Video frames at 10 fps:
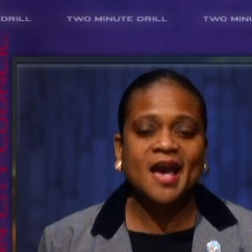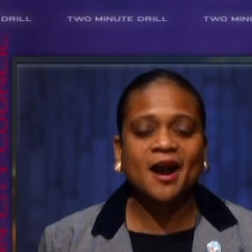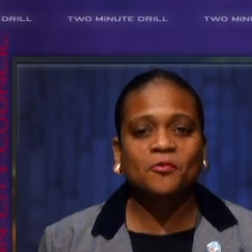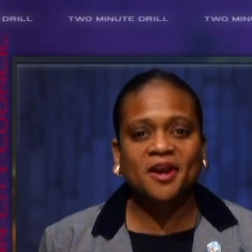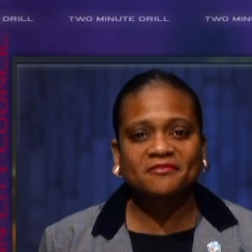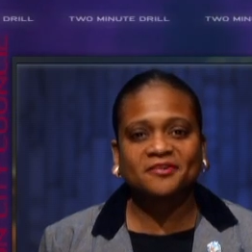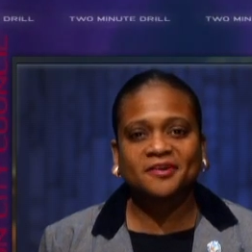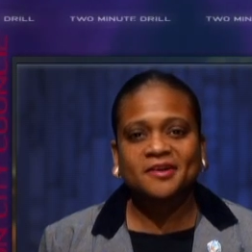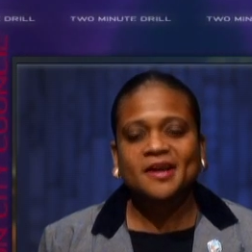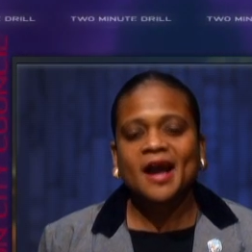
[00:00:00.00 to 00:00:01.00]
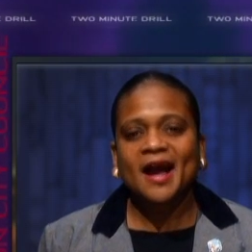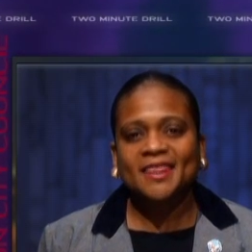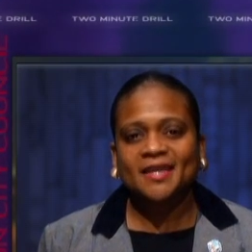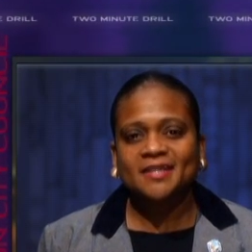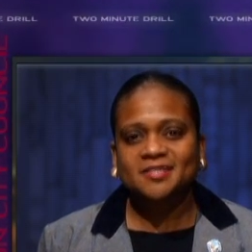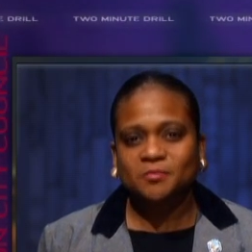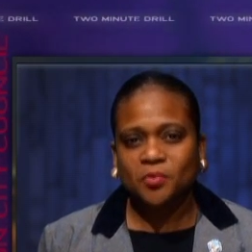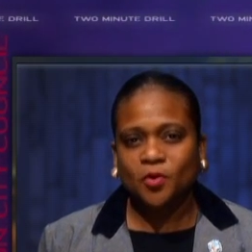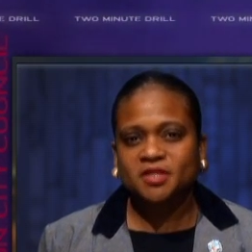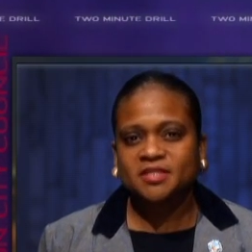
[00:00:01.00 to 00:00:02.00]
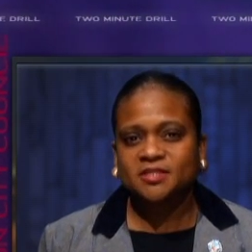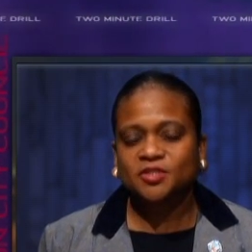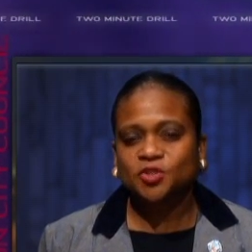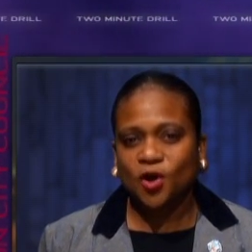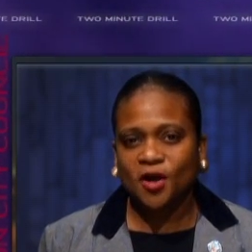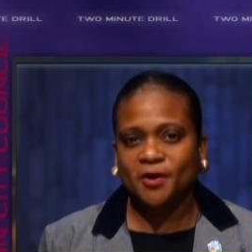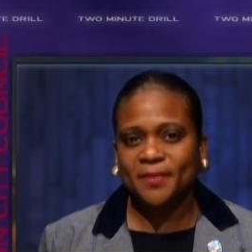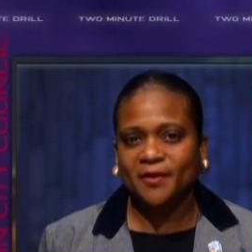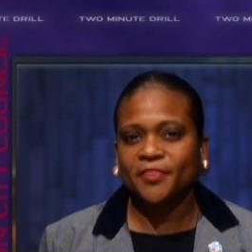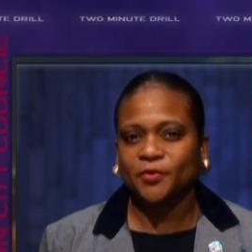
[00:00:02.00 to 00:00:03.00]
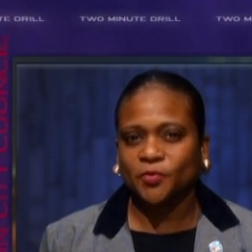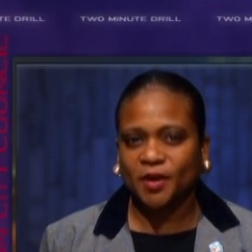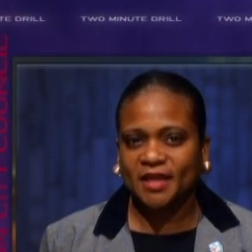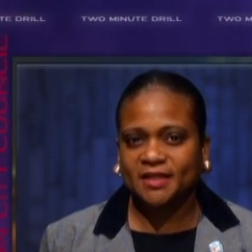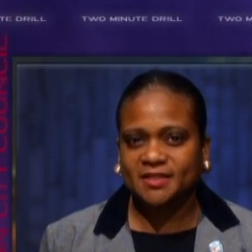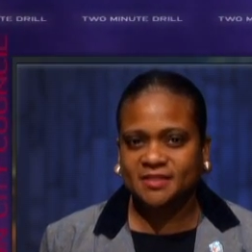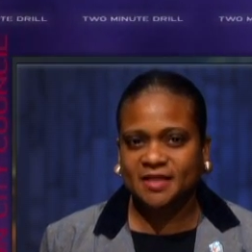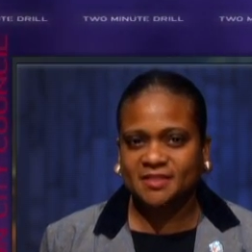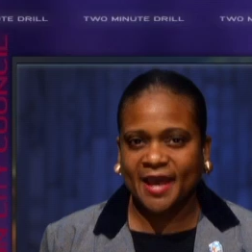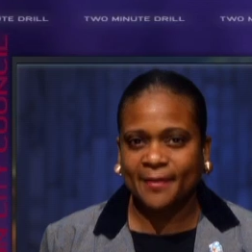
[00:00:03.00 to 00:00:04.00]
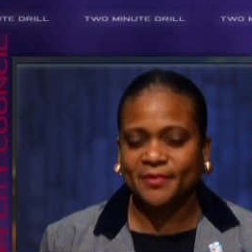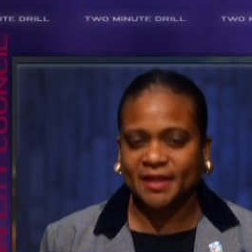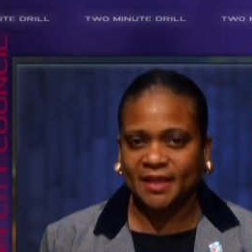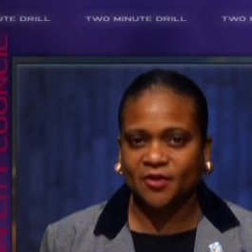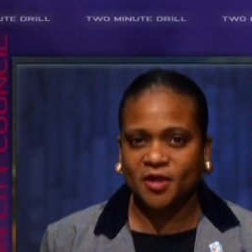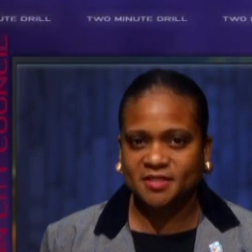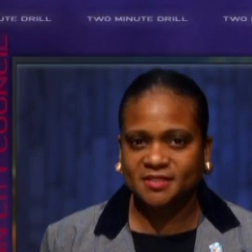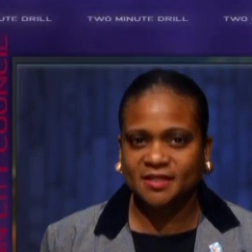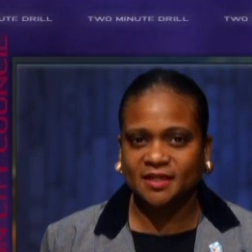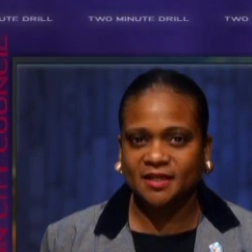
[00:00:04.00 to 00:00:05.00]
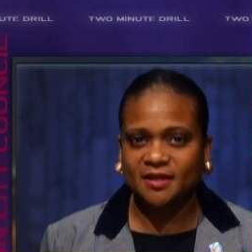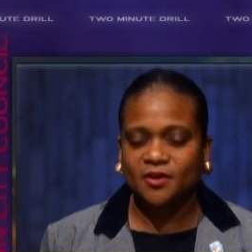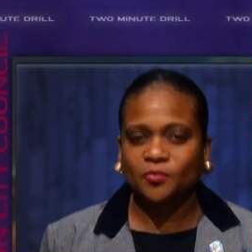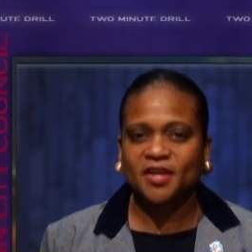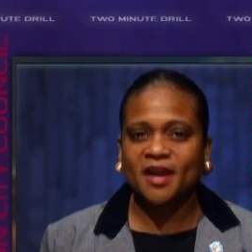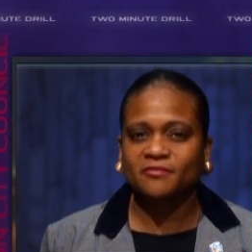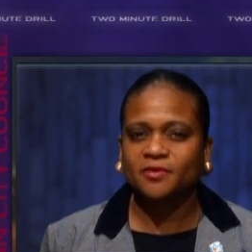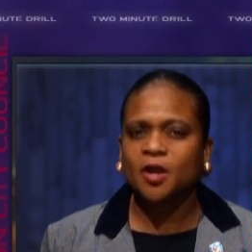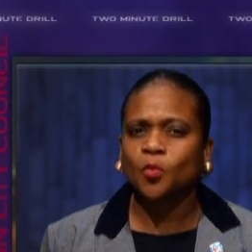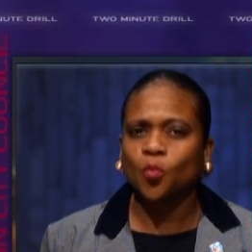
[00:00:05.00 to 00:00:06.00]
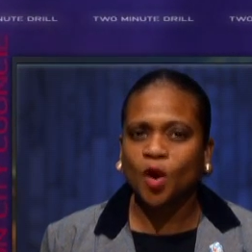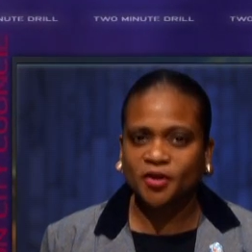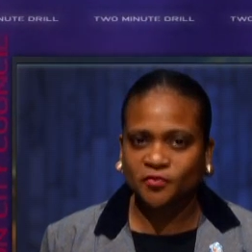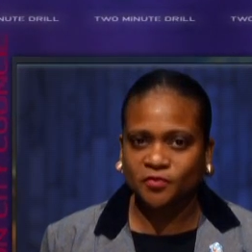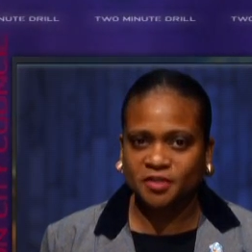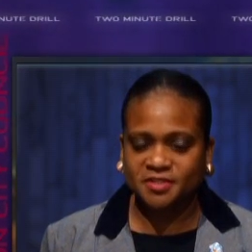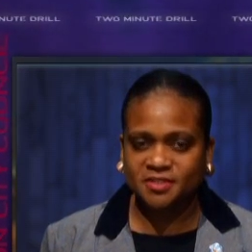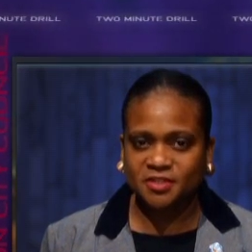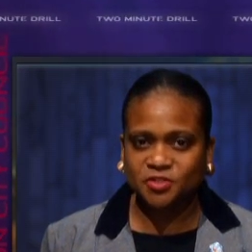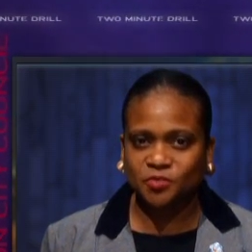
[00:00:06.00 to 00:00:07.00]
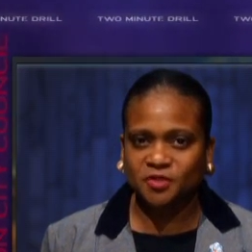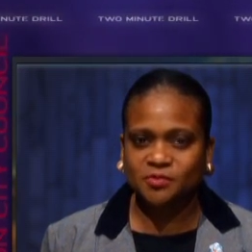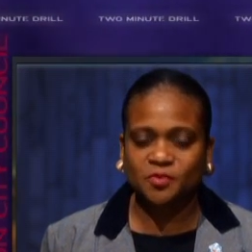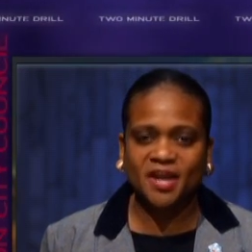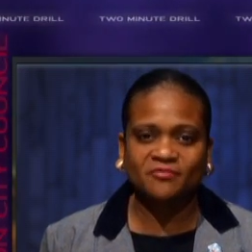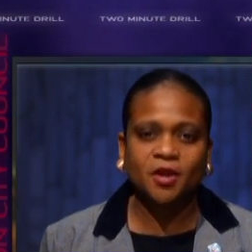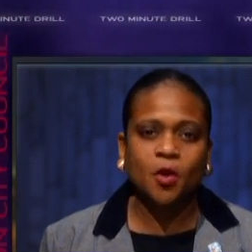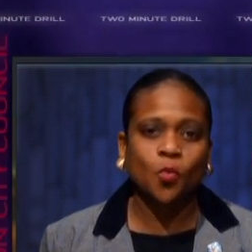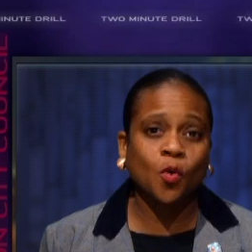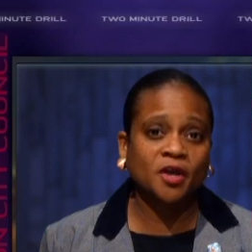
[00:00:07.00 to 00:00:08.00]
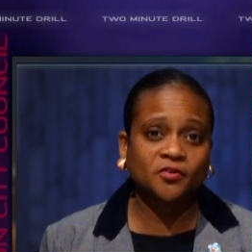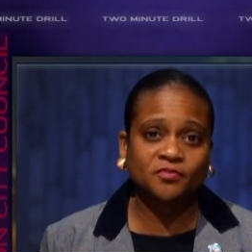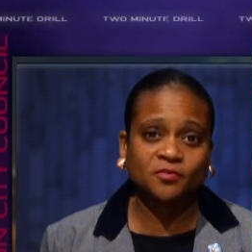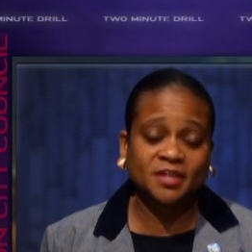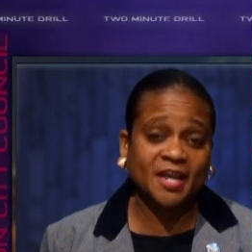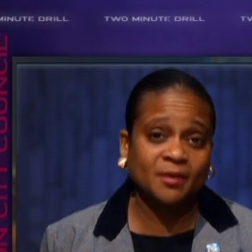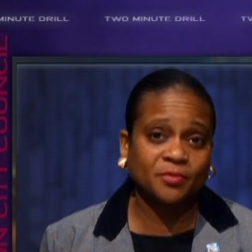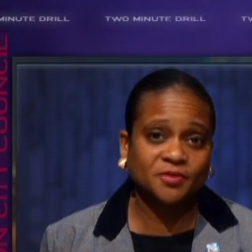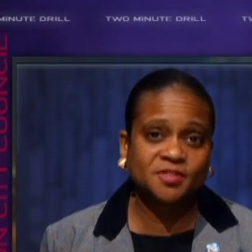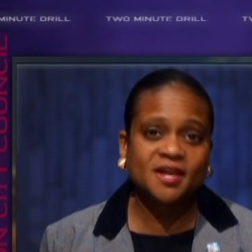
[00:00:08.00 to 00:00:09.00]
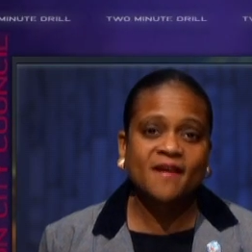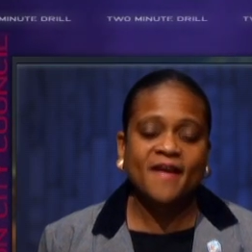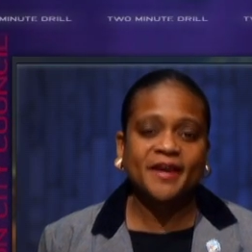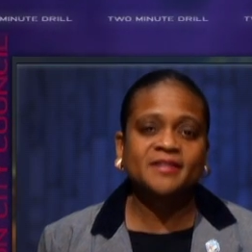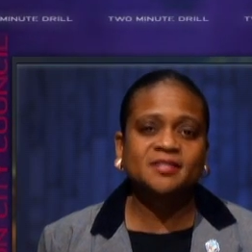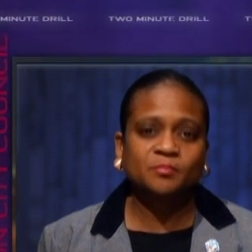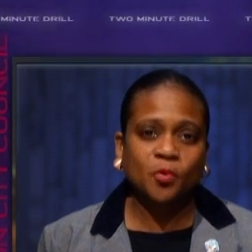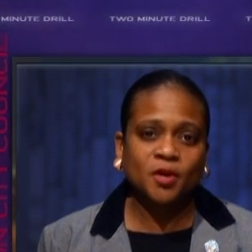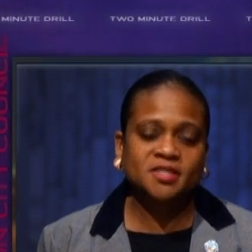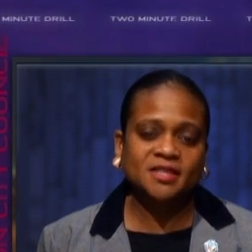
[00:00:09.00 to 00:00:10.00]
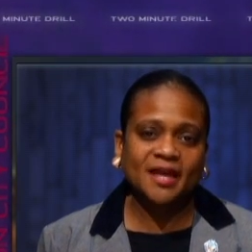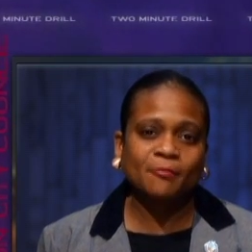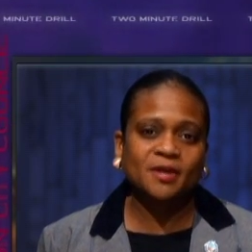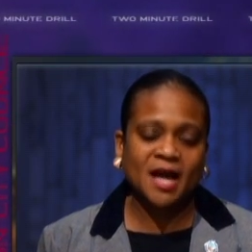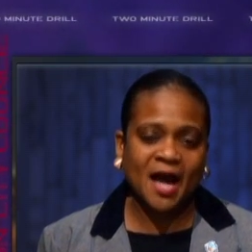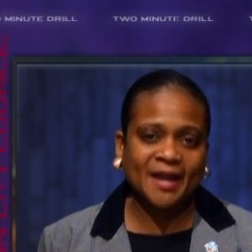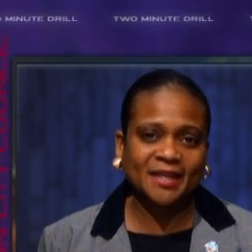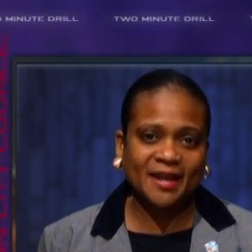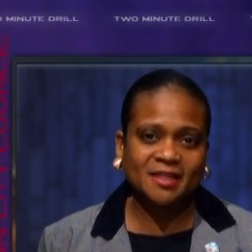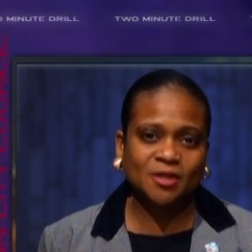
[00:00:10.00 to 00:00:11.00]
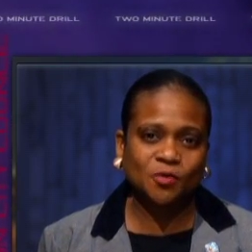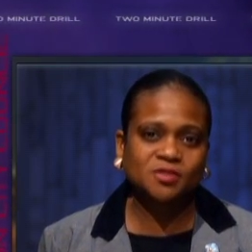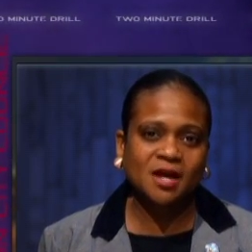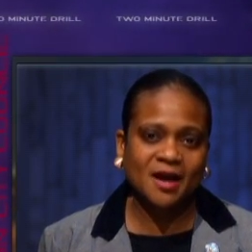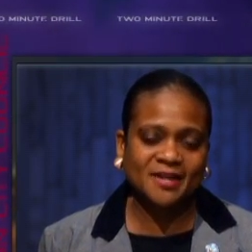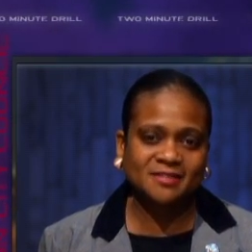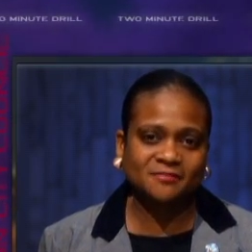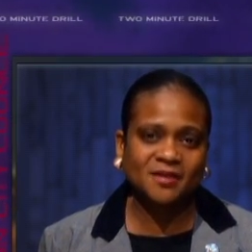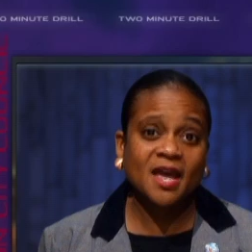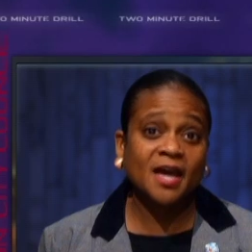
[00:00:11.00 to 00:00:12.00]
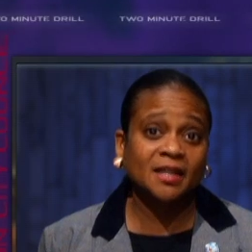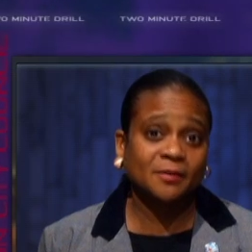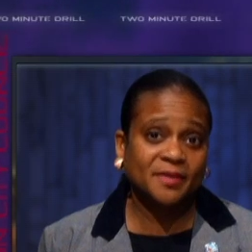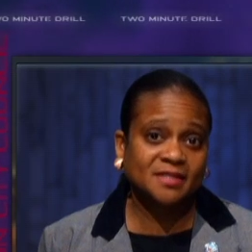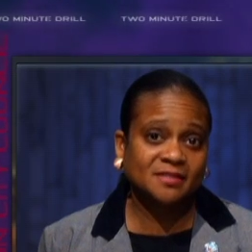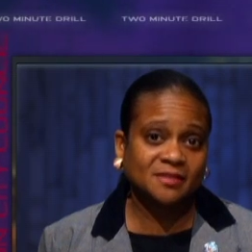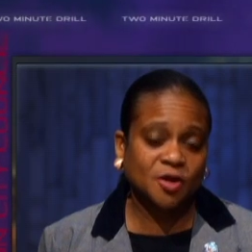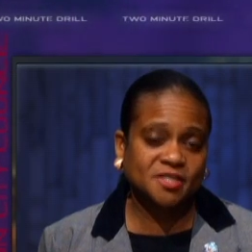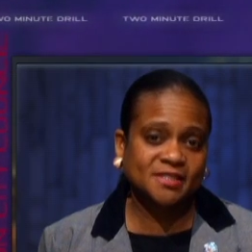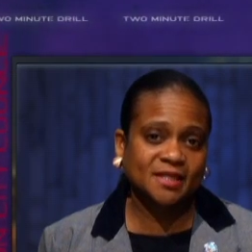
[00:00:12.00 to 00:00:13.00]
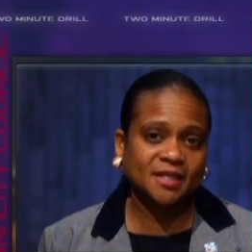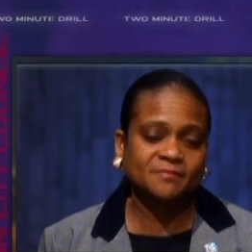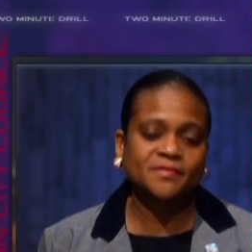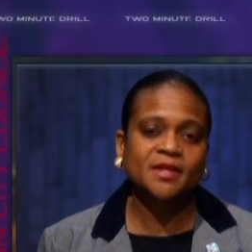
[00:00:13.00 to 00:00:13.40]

However, I think it's important to talk about the greatness that's happening in our city. We have wonderful constituents, we have wonderful neighbors, and it's important that we highlight those kinds of elements in our city.